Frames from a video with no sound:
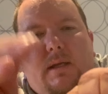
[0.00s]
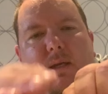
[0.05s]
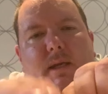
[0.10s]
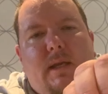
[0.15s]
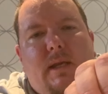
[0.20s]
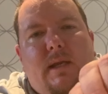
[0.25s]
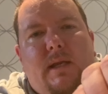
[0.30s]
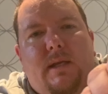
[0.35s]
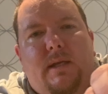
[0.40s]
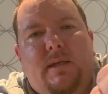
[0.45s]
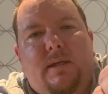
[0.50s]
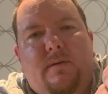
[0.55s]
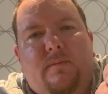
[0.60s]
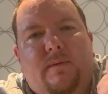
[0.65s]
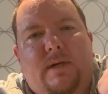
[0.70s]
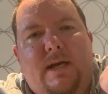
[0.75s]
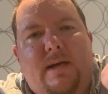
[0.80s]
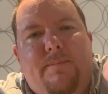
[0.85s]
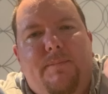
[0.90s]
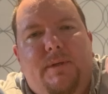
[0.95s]
And
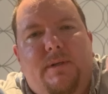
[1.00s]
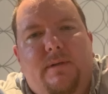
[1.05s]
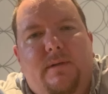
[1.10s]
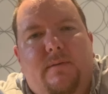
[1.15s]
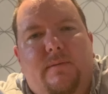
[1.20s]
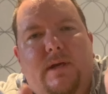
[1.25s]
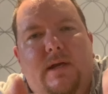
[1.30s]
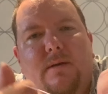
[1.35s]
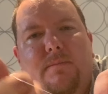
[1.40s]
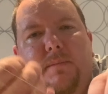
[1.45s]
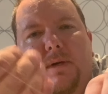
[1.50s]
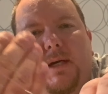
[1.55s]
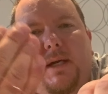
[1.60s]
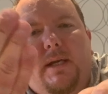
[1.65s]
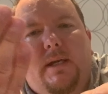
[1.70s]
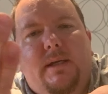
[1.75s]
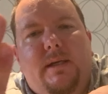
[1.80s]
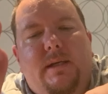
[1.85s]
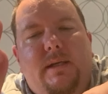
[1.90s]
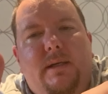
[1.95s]
wrap it around
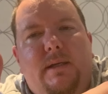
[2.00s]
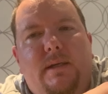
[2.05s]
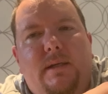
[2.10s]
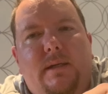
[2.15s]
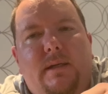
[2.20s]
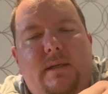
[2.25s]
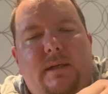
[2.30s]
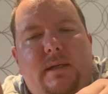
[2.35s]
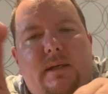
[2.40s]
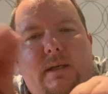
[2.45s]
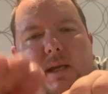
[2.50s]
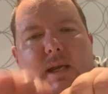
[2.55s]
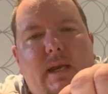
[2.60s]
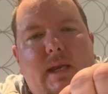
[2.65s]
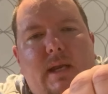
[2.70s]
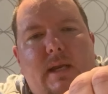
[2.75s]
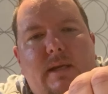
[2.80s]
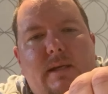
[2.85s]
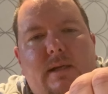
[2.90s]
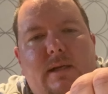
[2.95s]
my
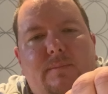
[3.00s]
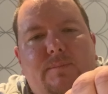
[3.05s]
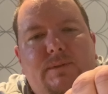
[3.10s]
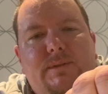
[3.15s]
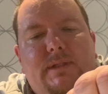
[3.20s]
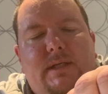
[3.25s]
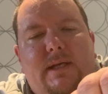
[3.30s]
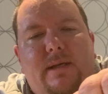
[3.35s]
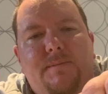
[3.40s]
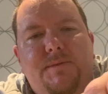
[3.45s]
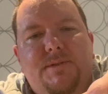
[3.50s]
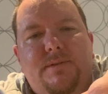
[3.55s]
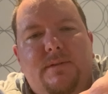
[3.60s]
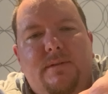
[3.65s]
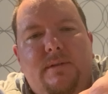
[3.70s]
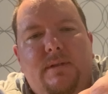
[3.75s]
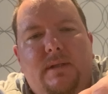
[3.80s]
hand a couple times.